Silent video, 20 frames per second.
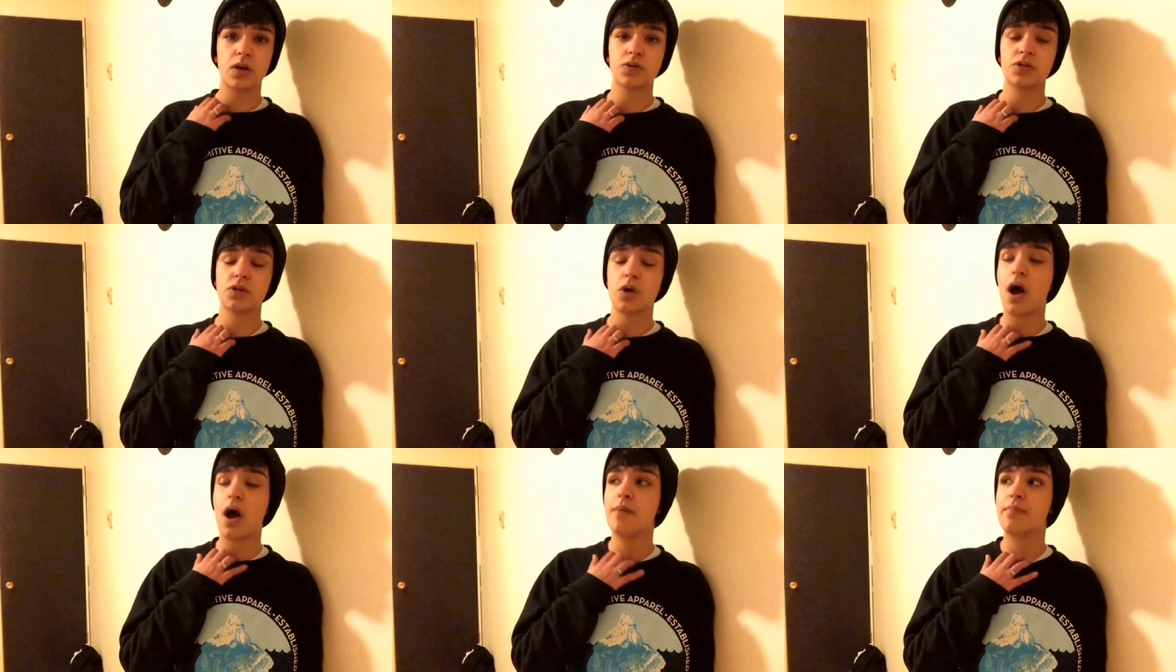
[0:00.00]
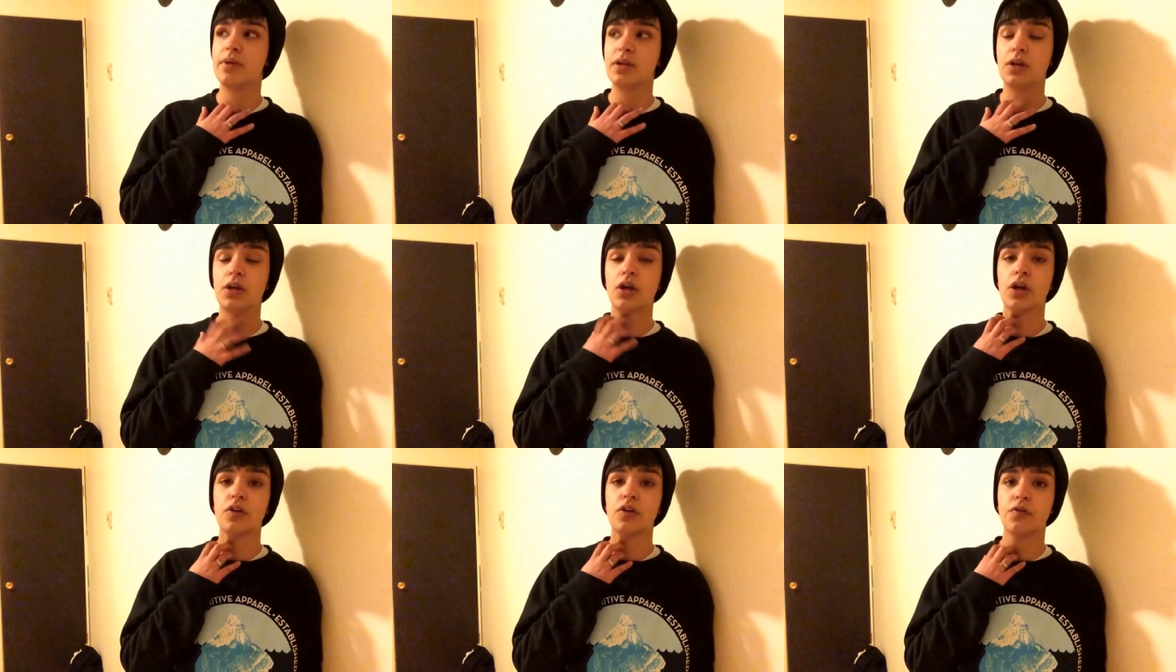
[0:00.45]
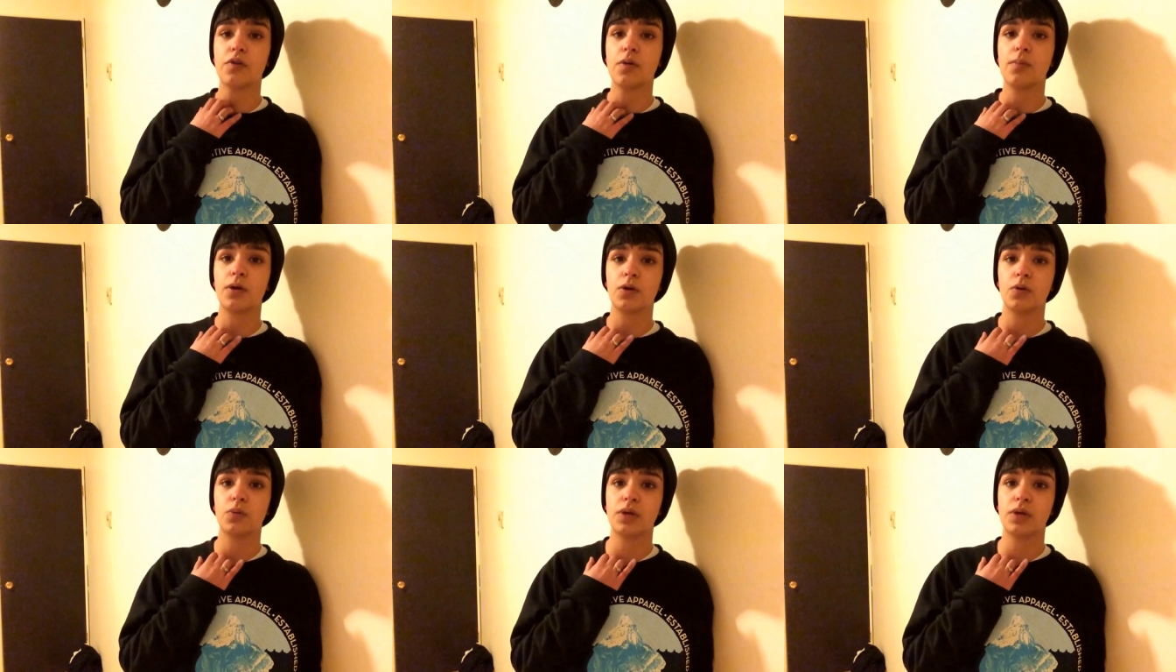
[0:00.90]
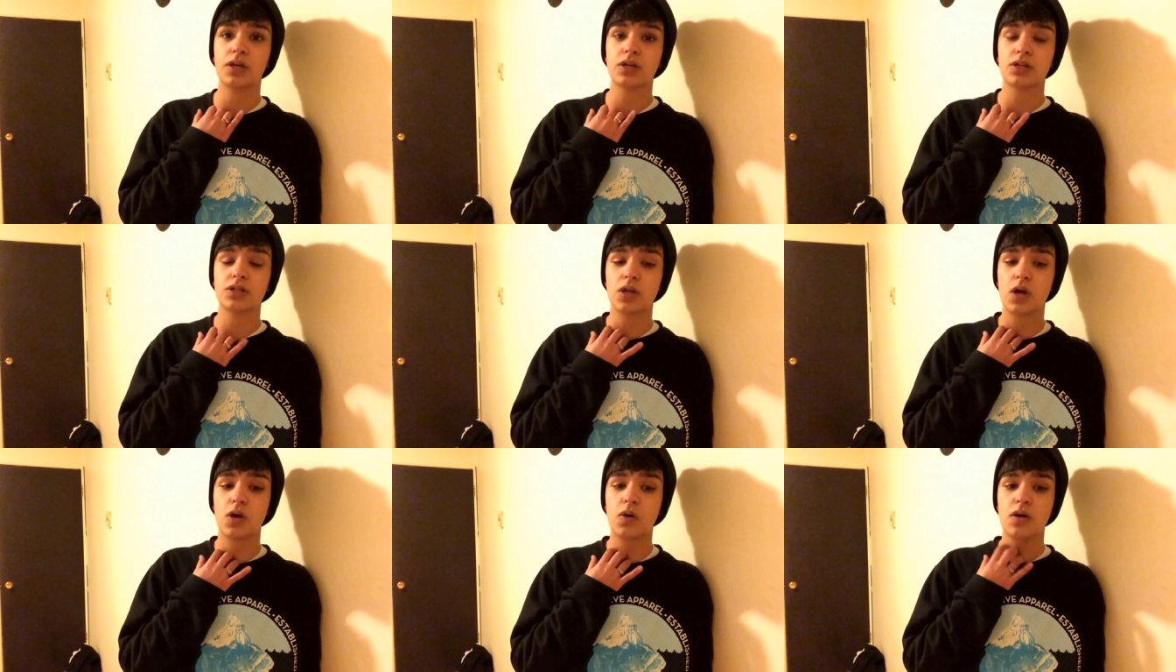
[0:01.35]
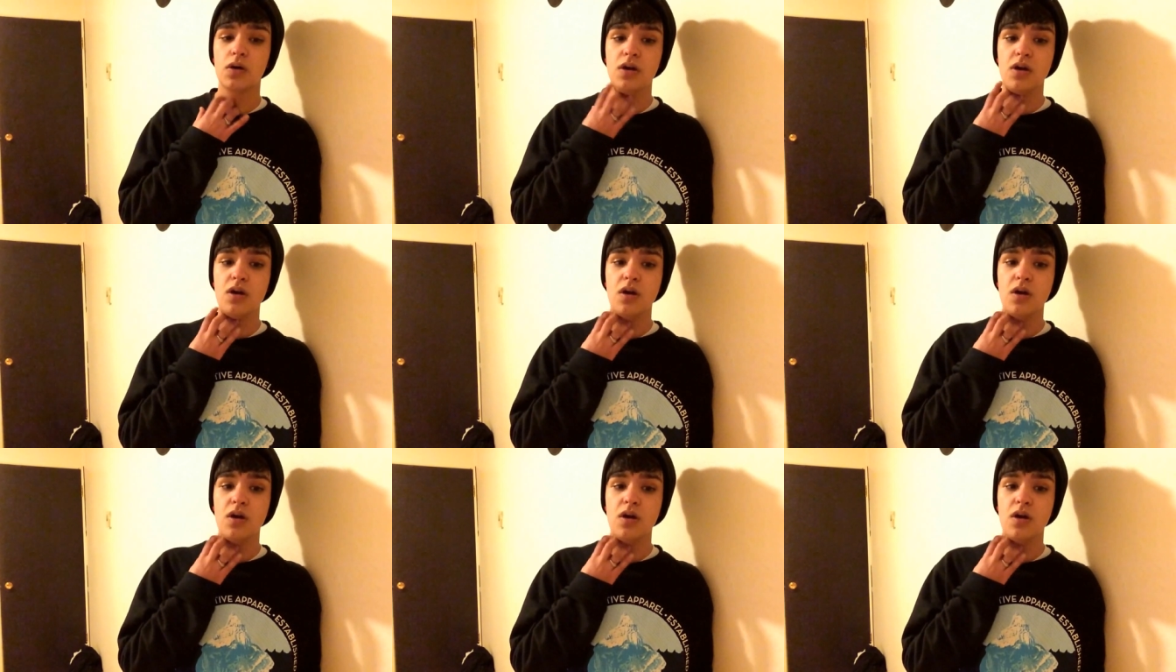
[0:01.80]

So I've been good for about a week or so.